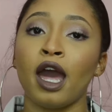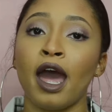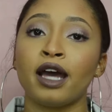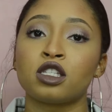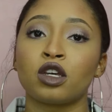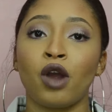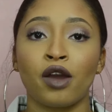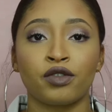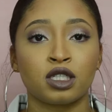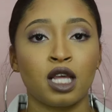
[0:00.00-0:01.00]
as a
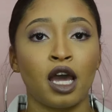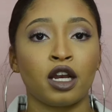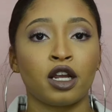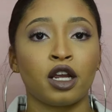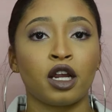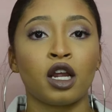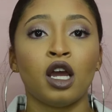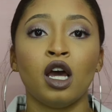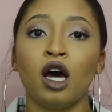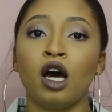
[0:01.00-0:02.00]
graphic designer,
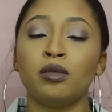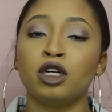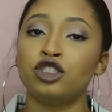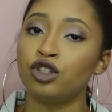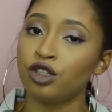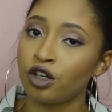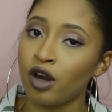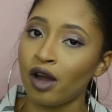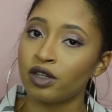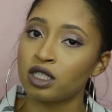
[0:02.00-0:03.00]
um, a junior
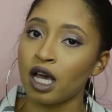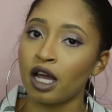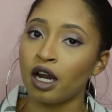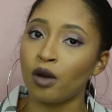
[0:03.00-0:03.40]
graphic designer.